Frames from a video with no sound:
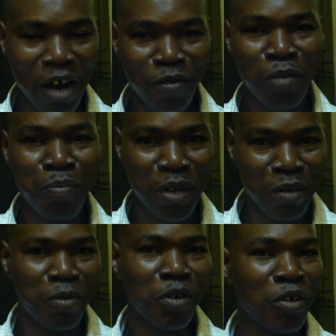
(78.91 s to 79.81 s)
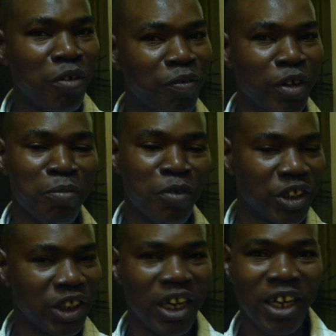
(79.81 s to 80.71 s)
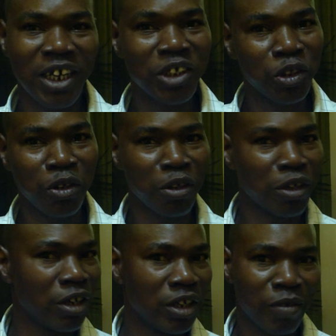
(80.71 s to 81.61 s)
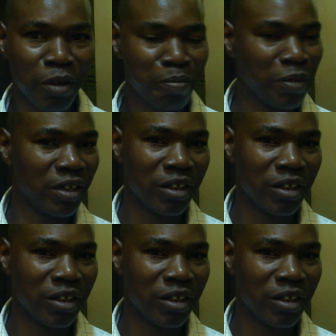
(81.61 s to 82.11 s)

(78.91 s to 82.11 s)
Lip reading: other people from Watch Alliance or another